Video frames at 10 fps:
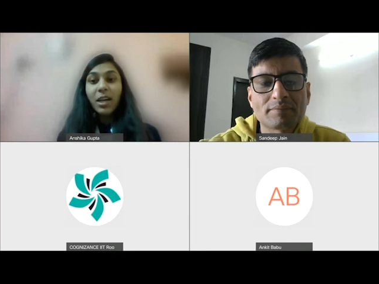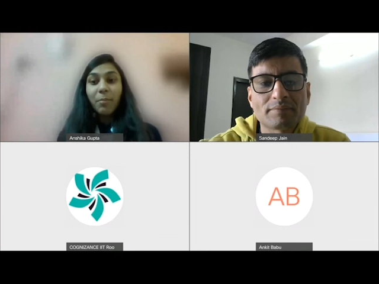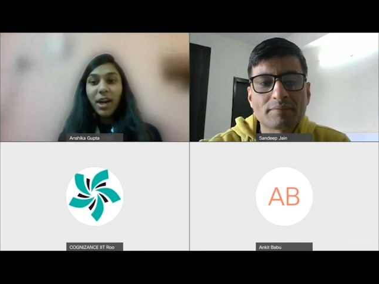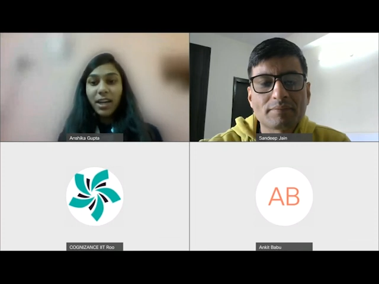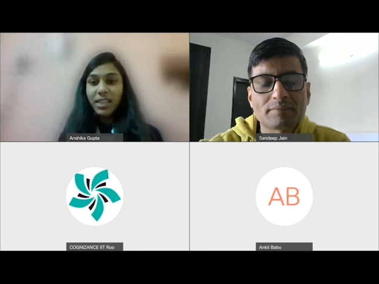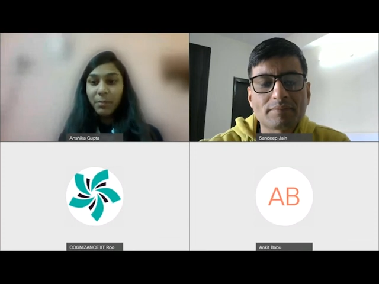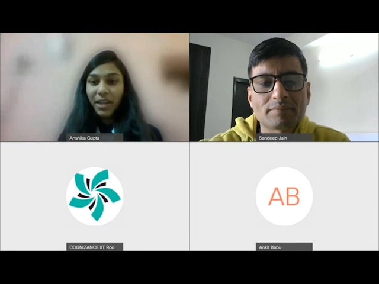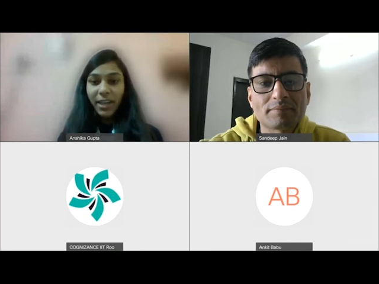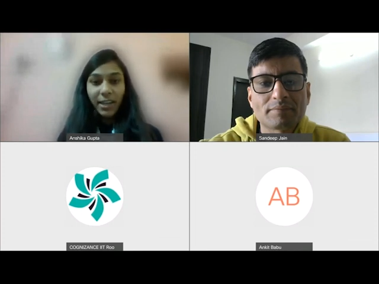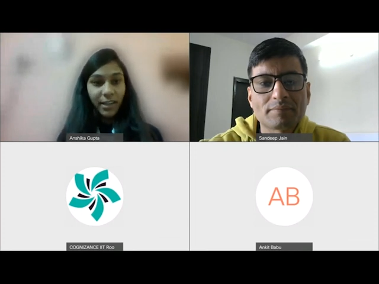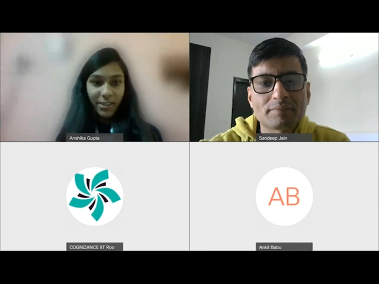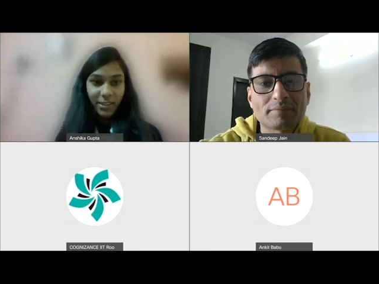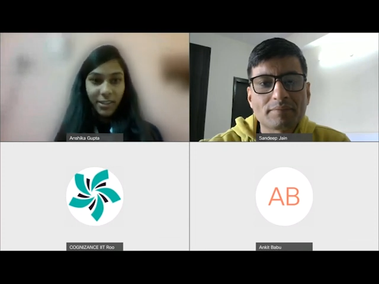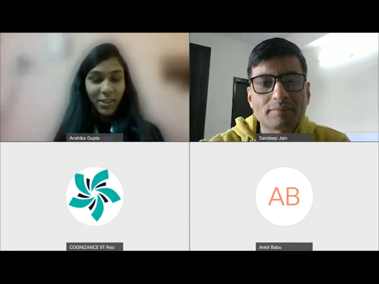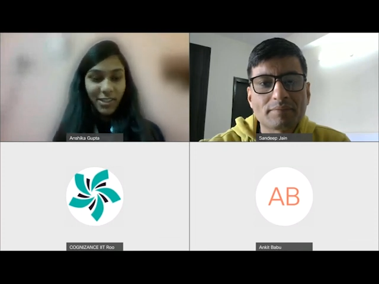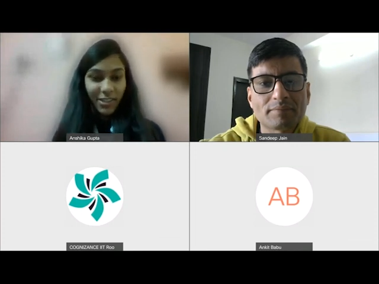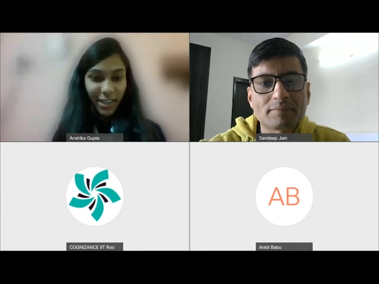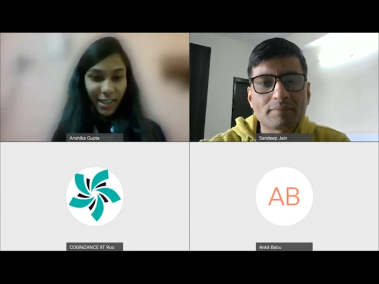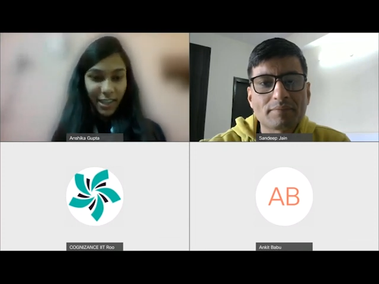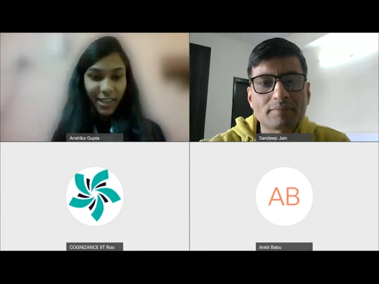Speaker 1: participating
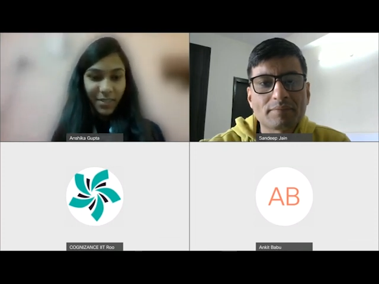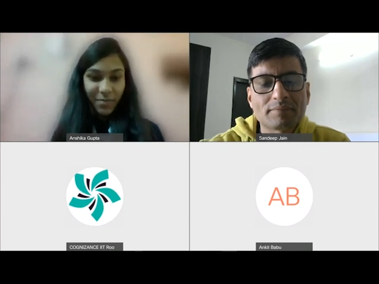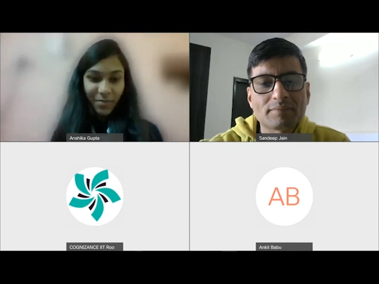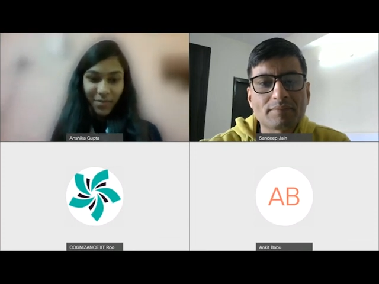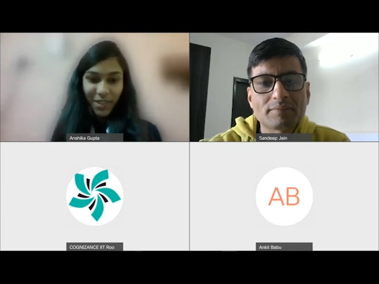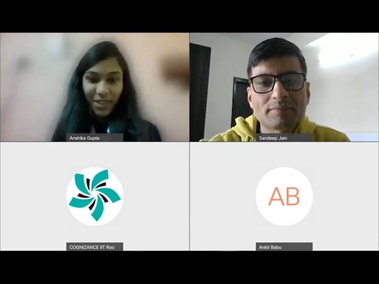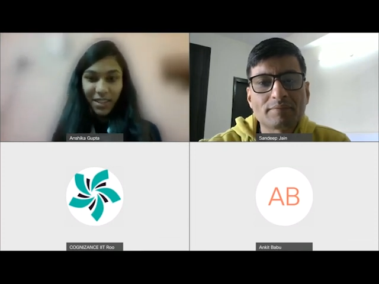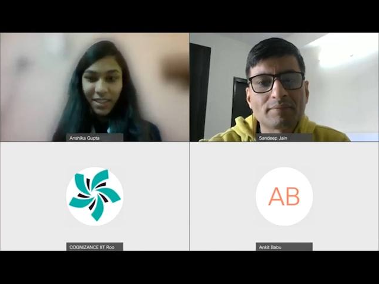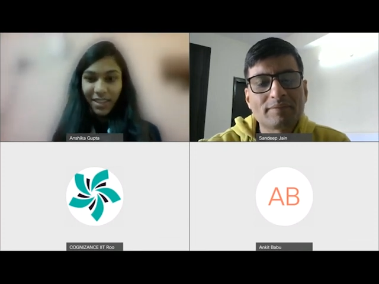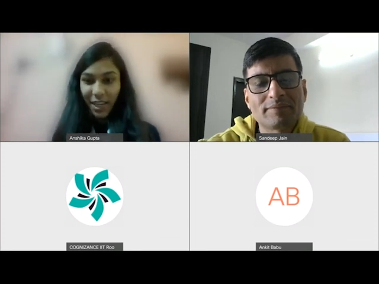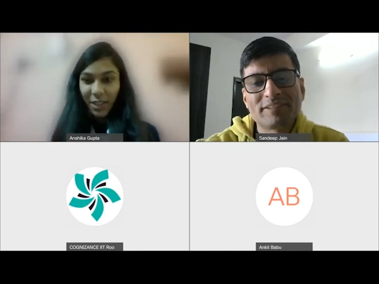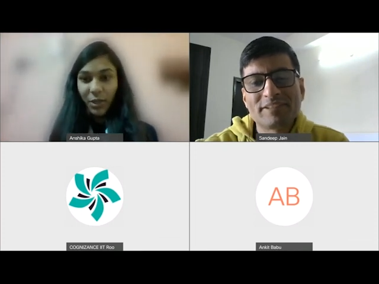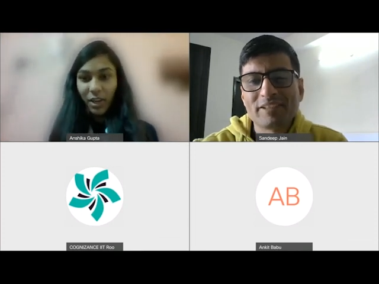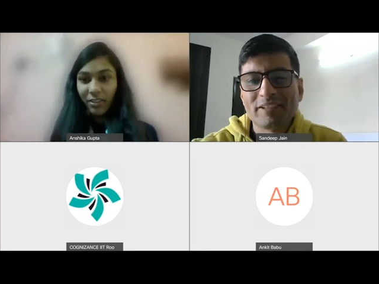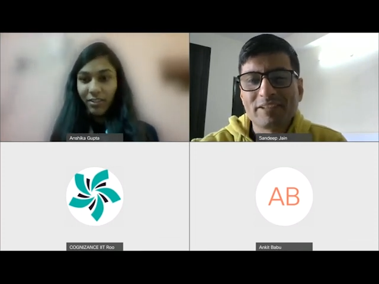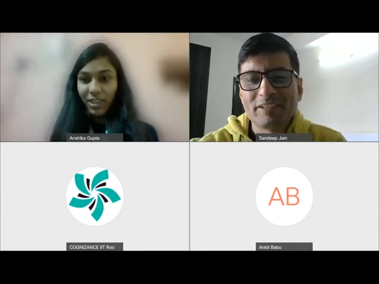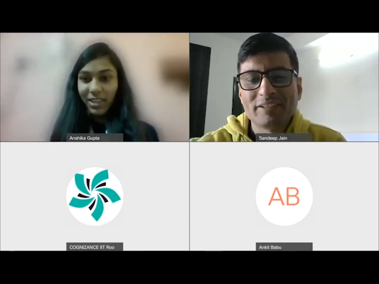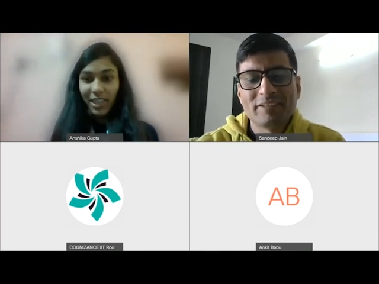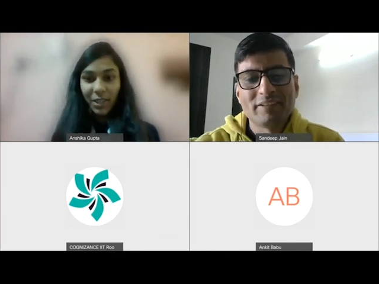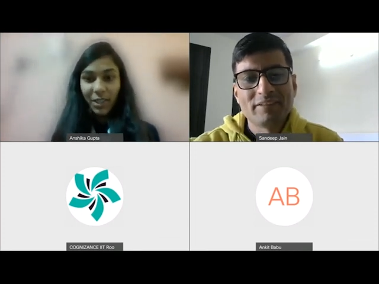interestingly. Thank you, everyone.
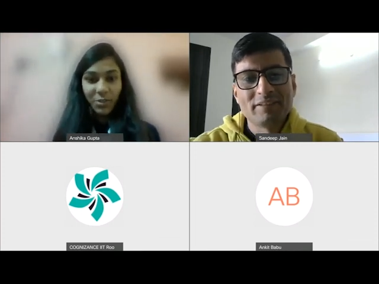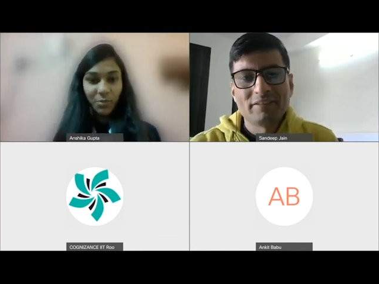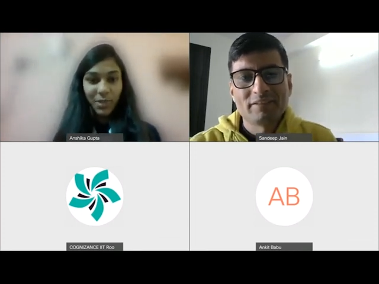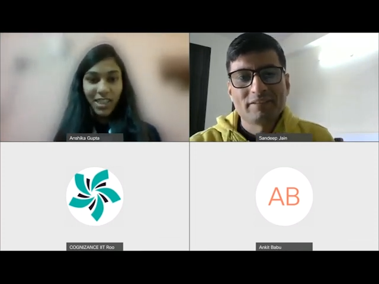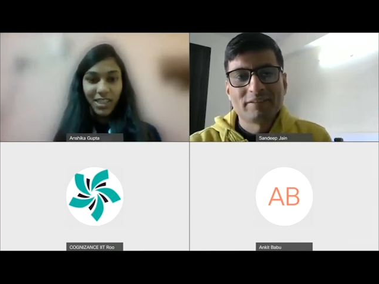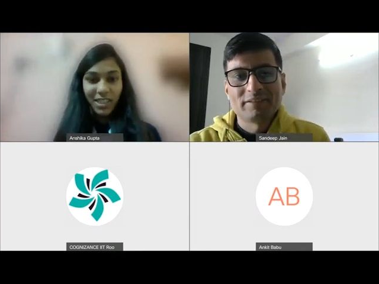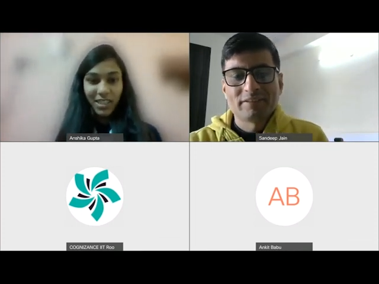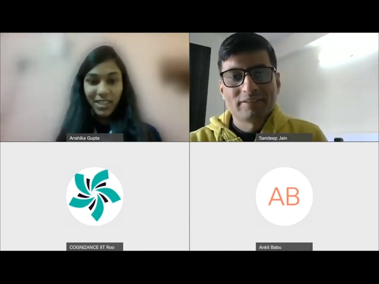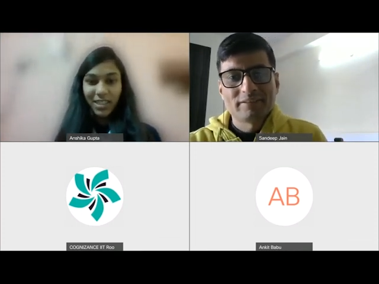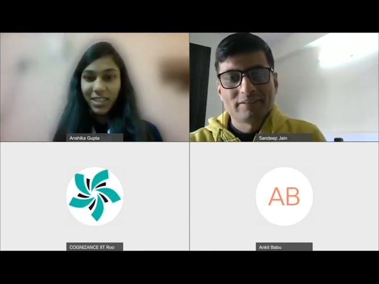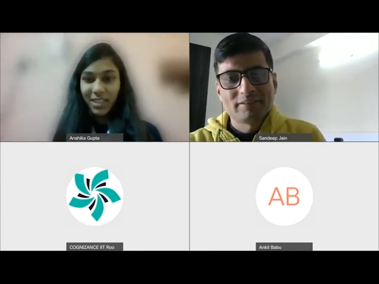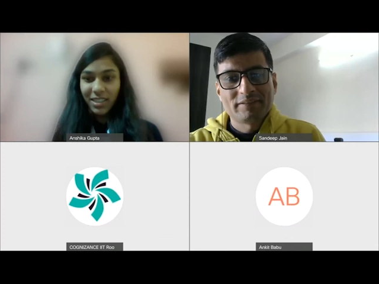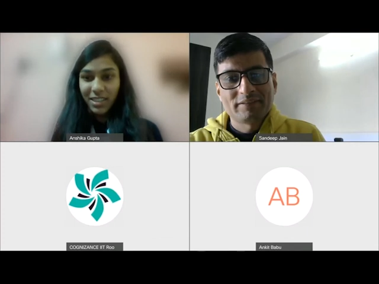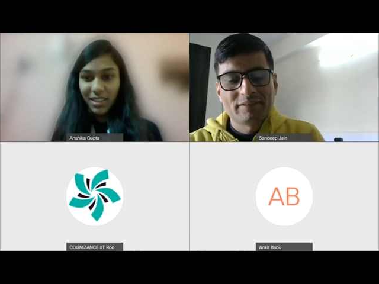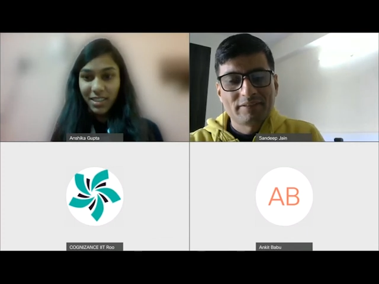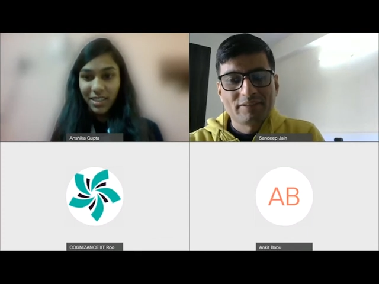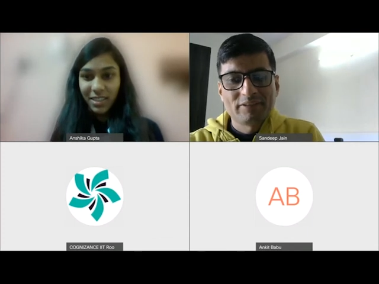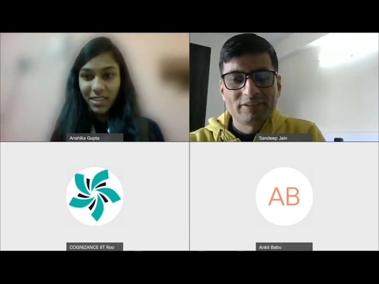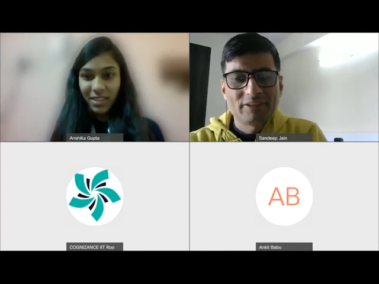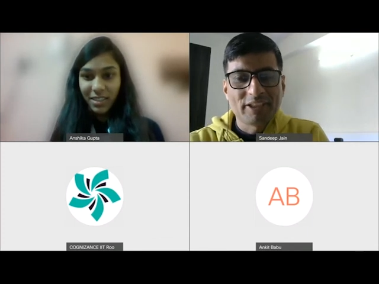Thank you so much.
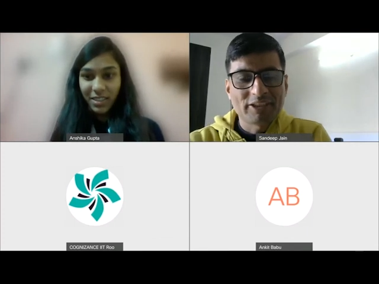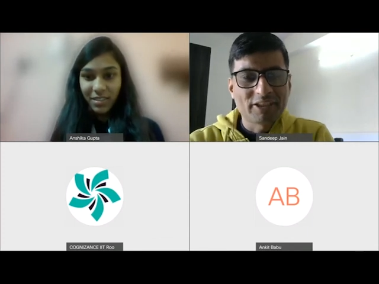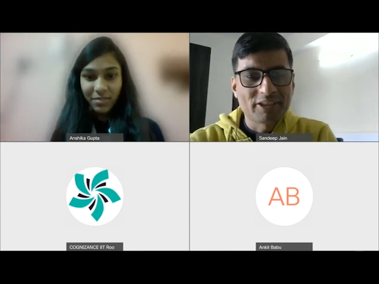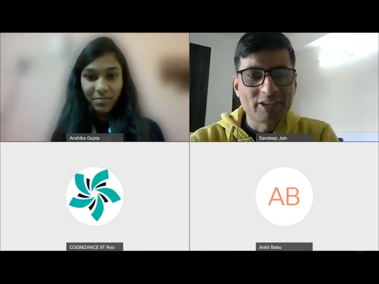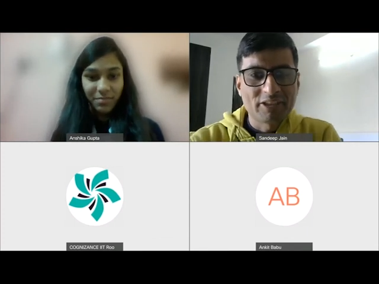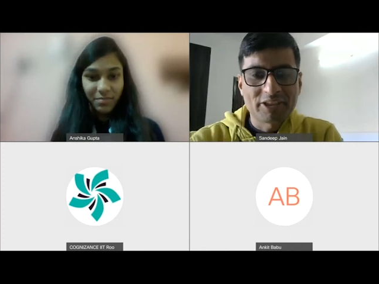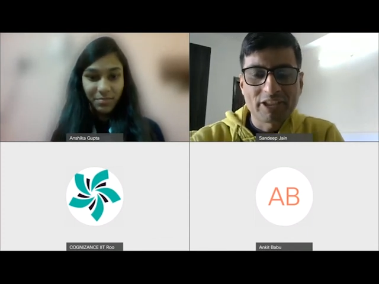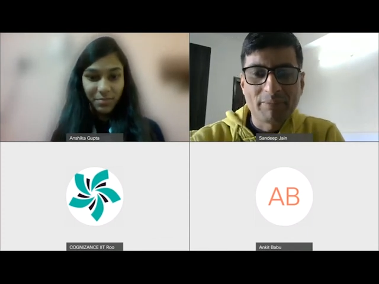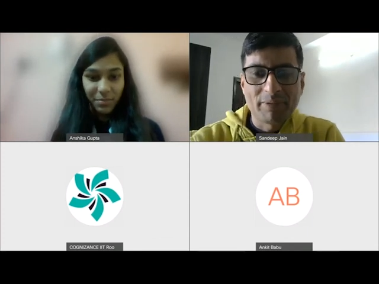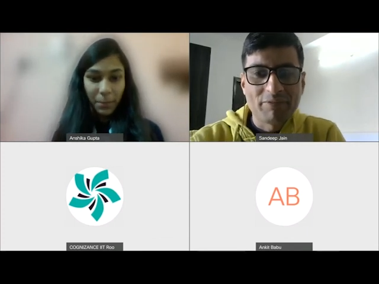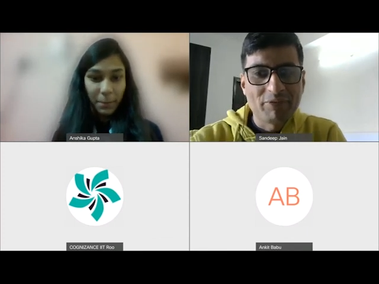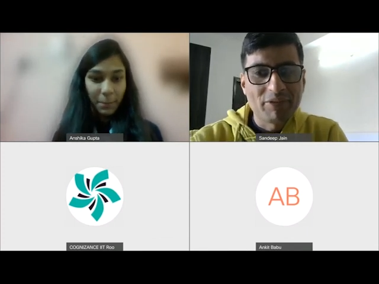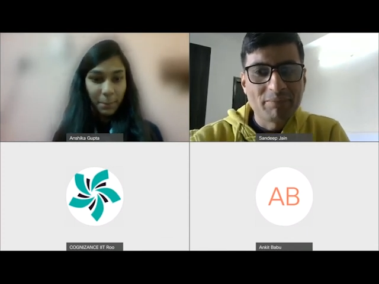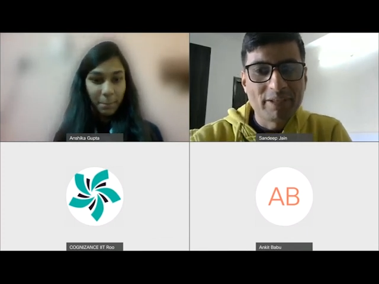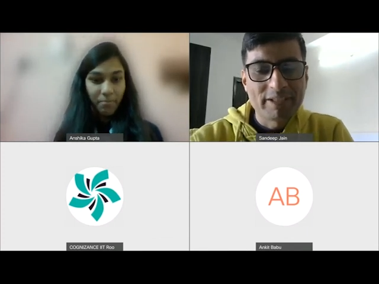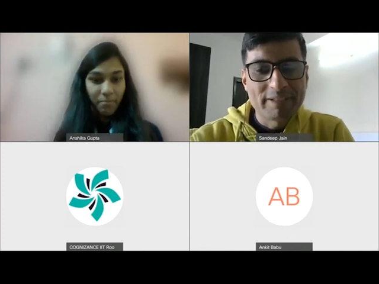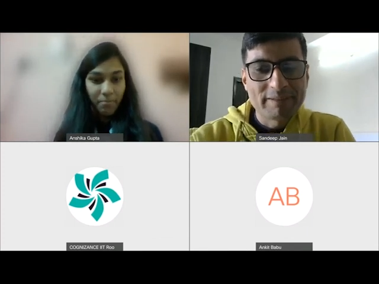
Speaker 2: Thanks, Anshika. Bye, everyone. Bye.